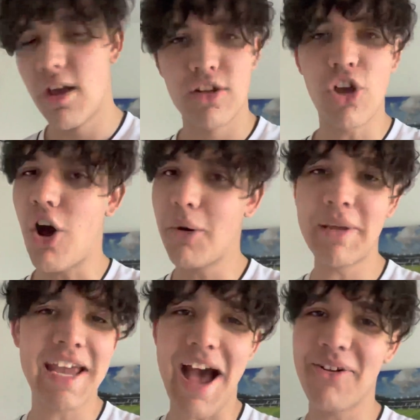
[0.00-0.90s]
Derby
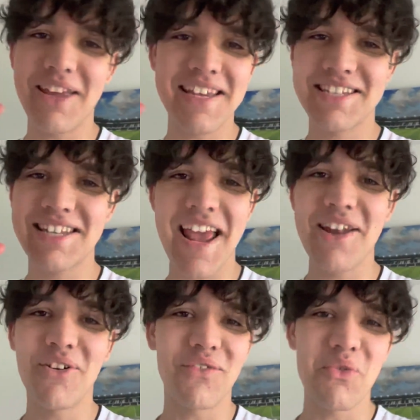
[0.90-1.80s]
County are staying
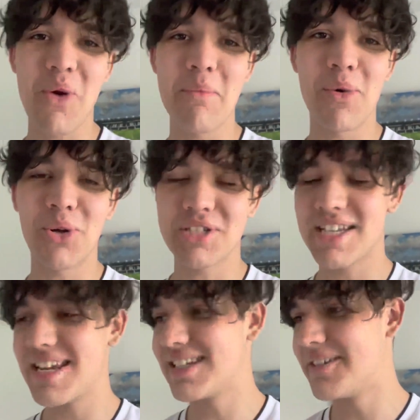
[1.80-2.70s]
up for one more
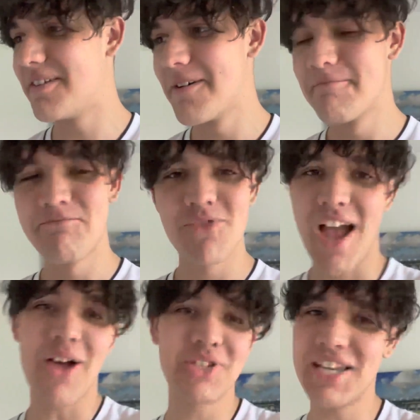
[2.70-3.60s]
season.
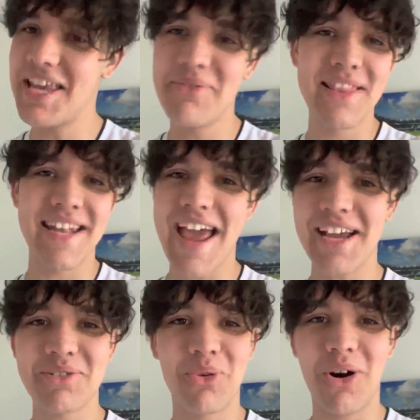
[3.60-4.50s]
I'll see you in the
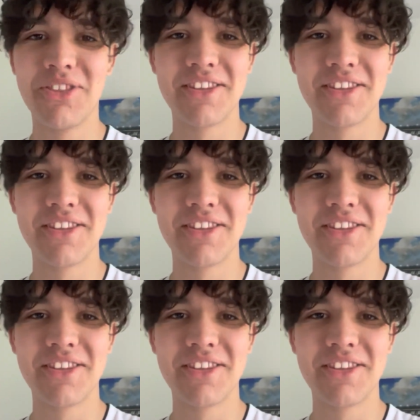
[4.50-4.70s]
next one.